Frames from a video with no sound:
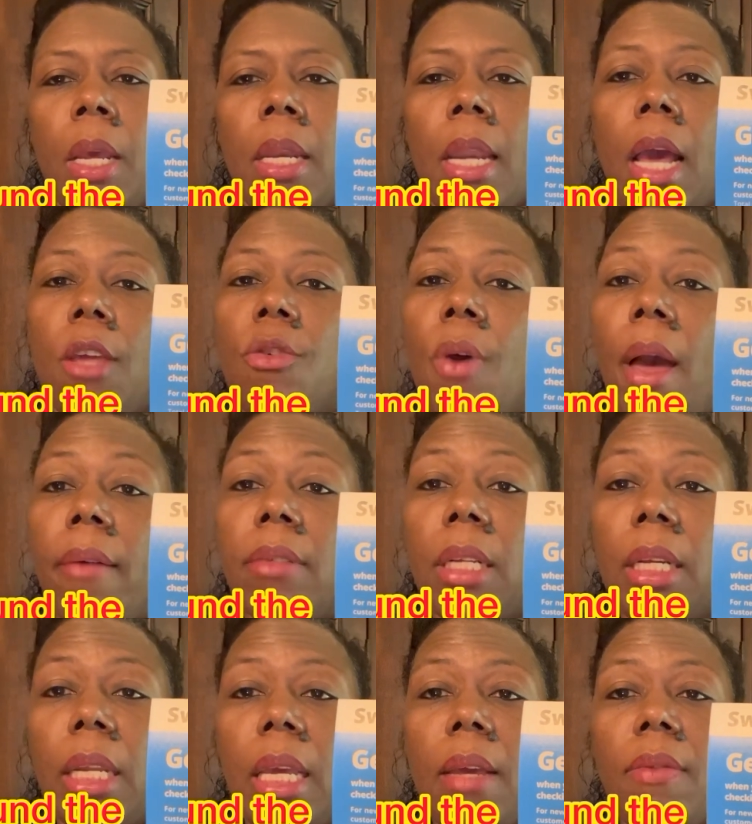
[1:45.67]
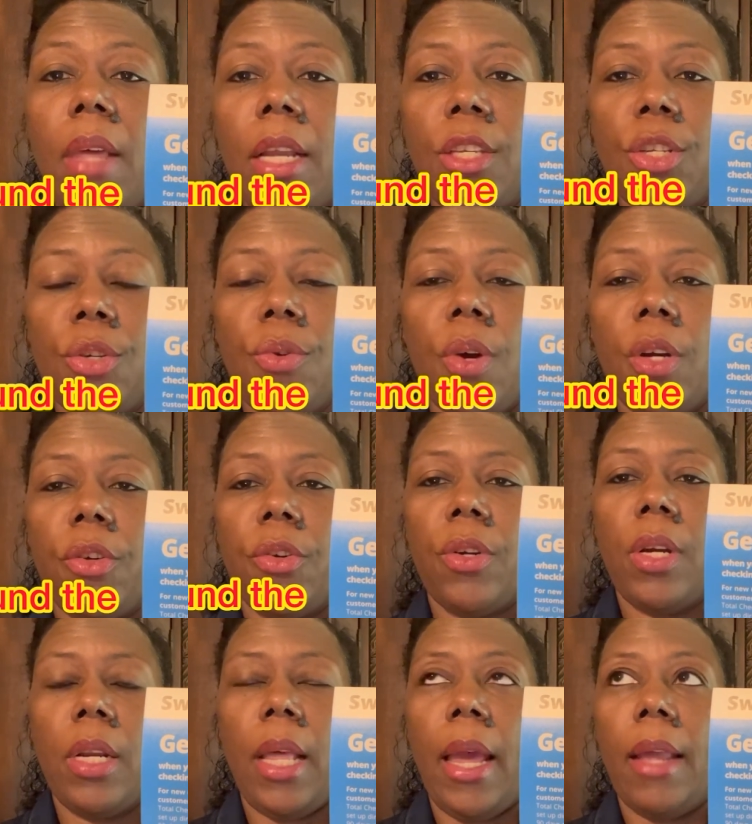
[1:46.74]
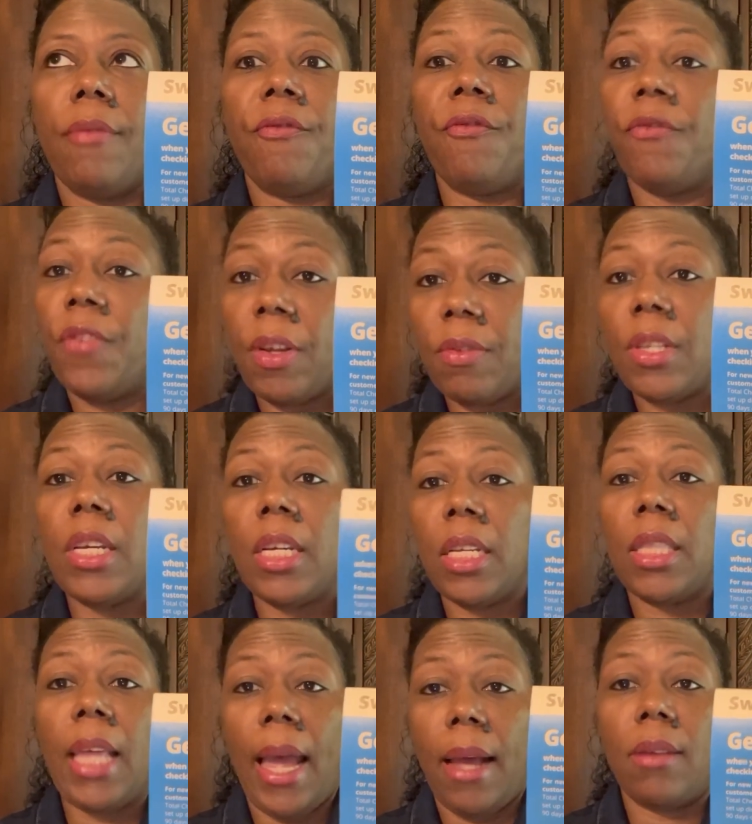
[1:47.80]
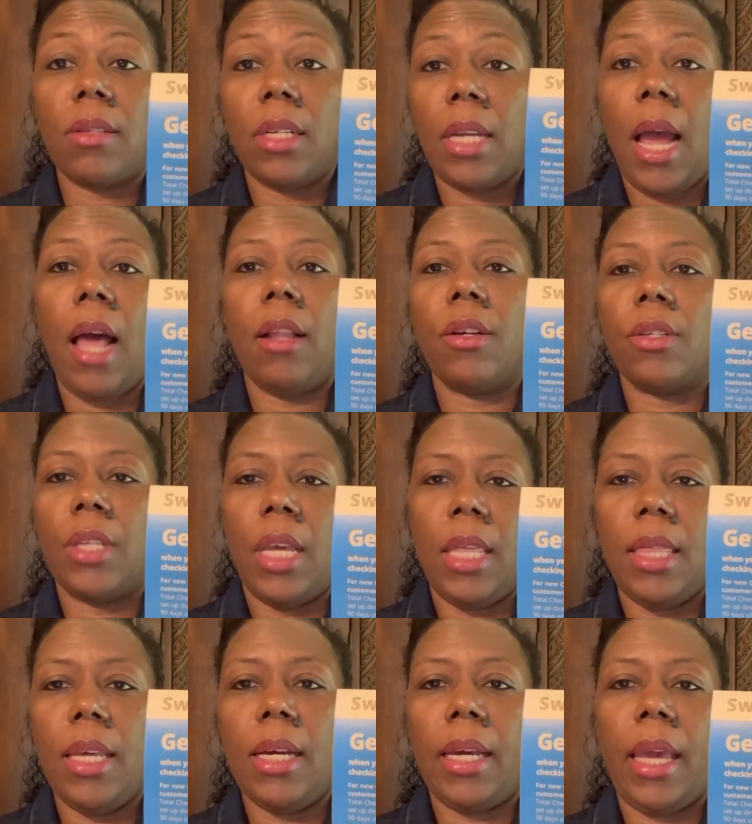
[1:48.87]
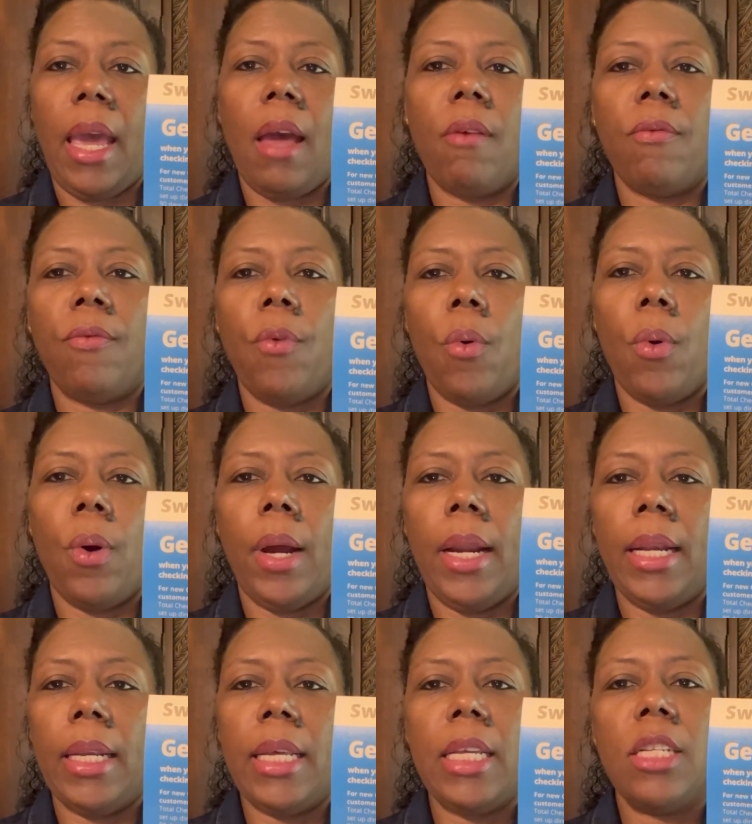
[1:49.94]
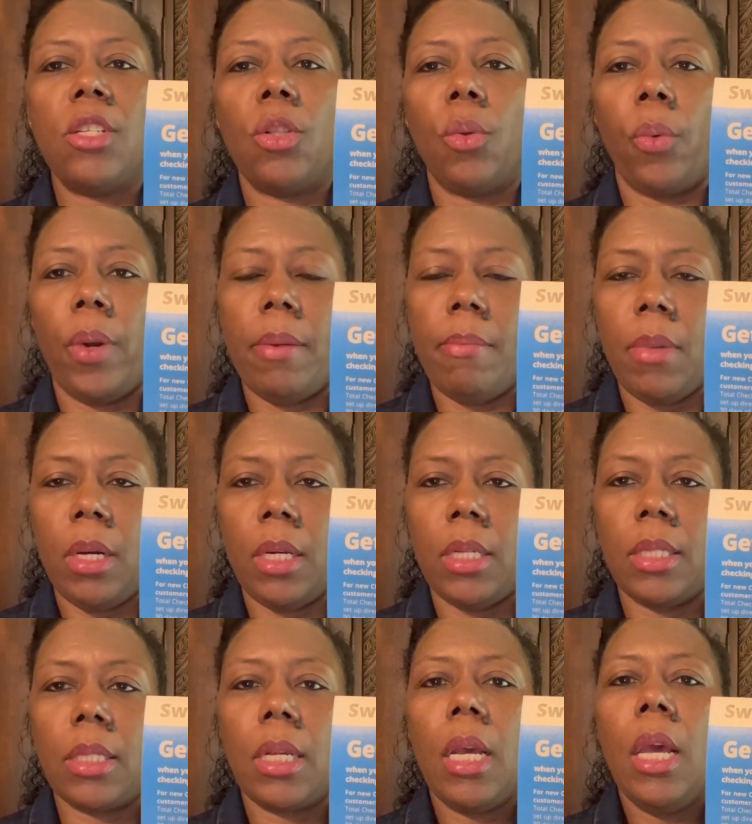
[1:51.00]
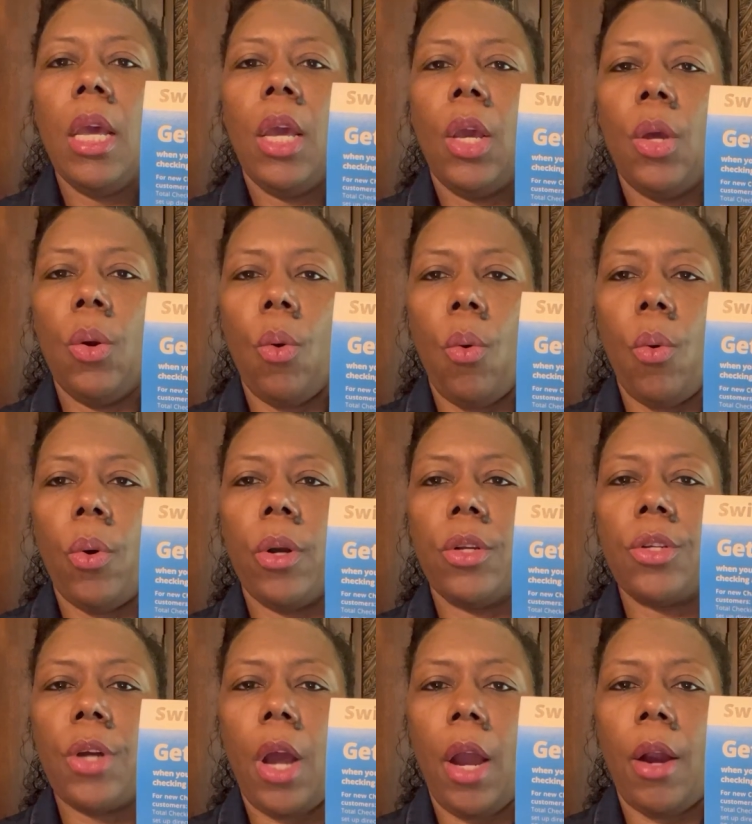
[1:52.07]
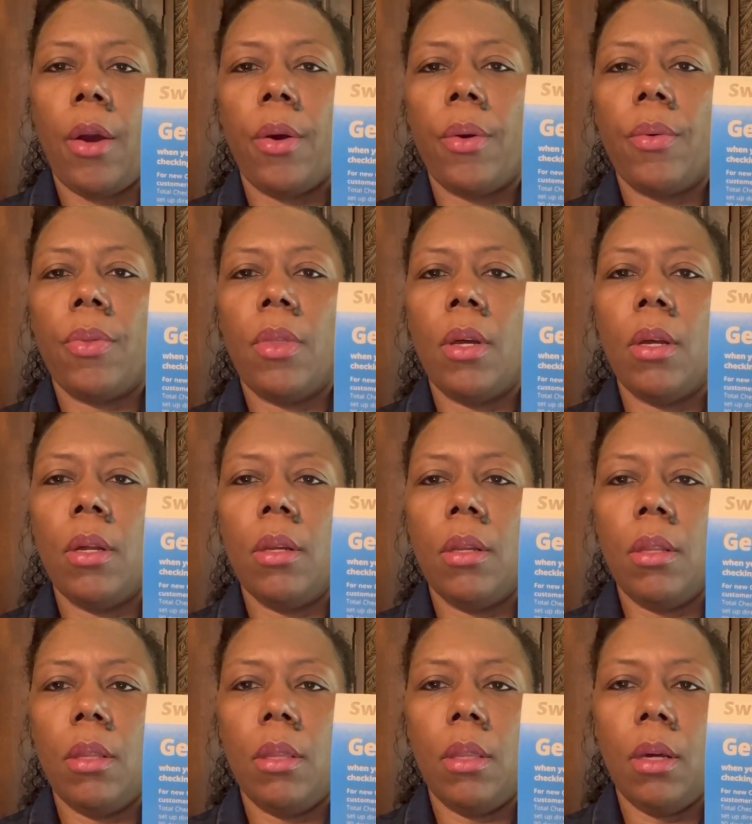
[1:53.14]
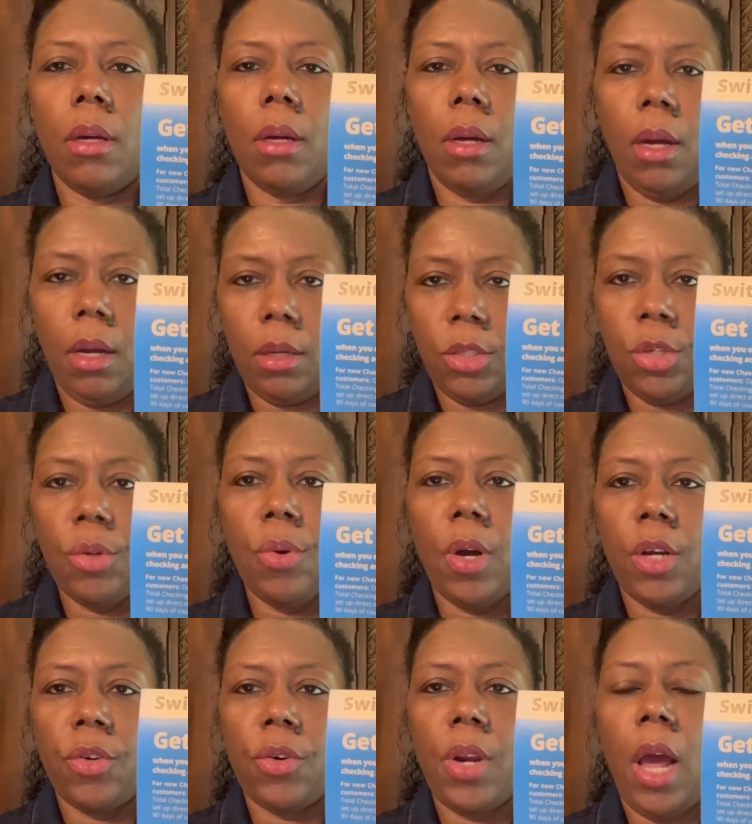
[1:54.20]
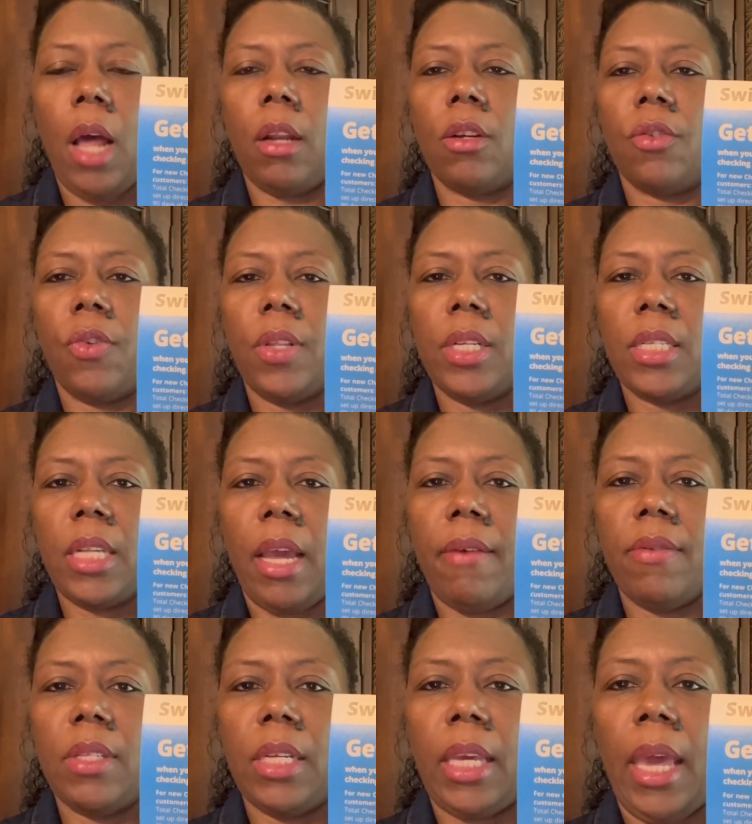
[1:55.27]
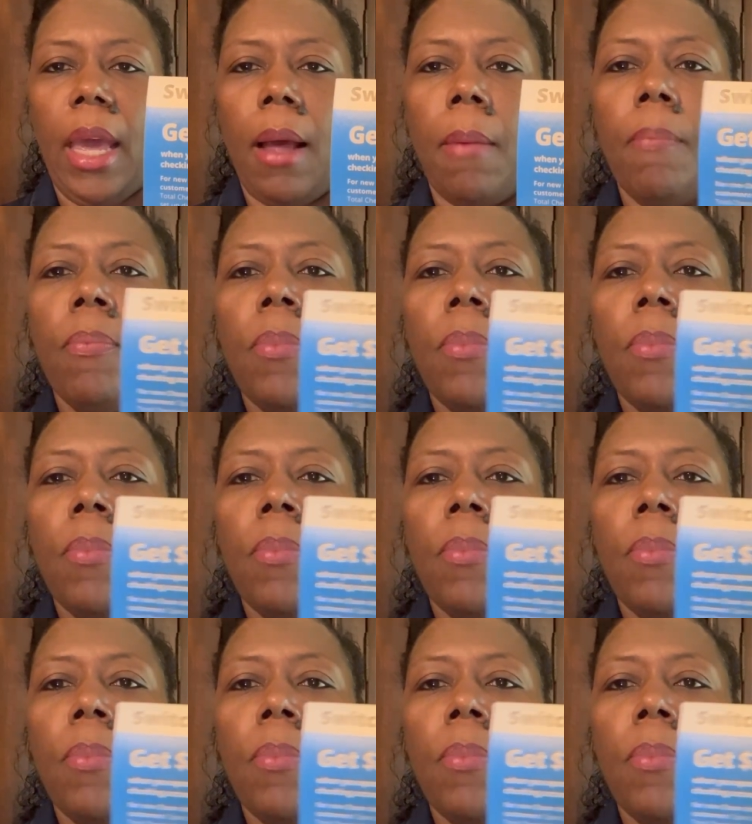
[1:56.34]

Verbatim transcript: Now you have to leave that 200 that $15,000 in the account for at least 3 months in order to earn the the uh, $200 for the savings account.